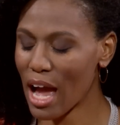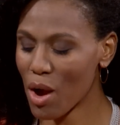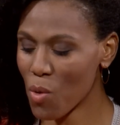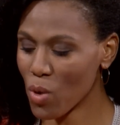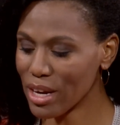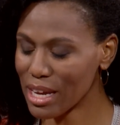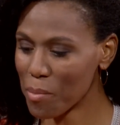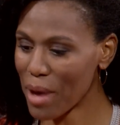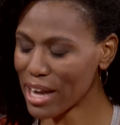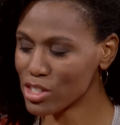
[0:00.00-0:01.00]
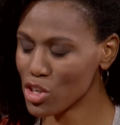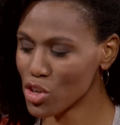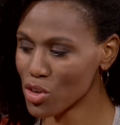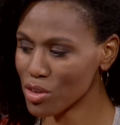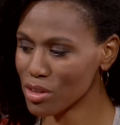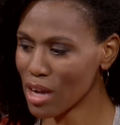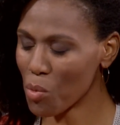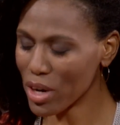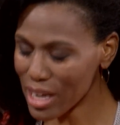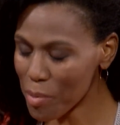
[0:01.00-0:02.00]
I want to get back to your
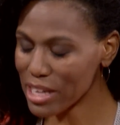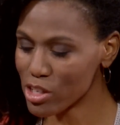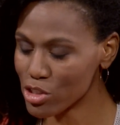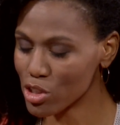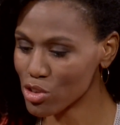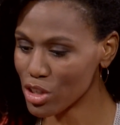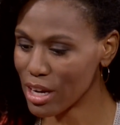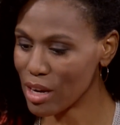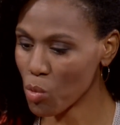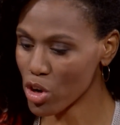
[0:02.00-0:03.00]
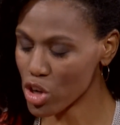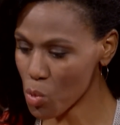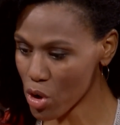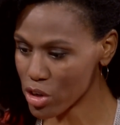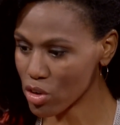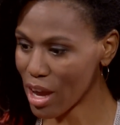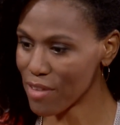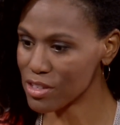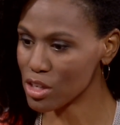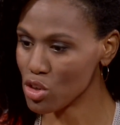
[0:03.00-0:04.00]
children and where you were in your
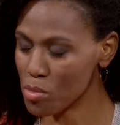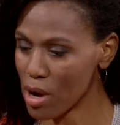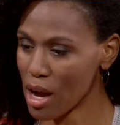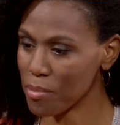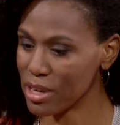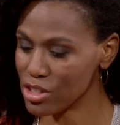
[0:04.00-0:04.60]
life as a new mom in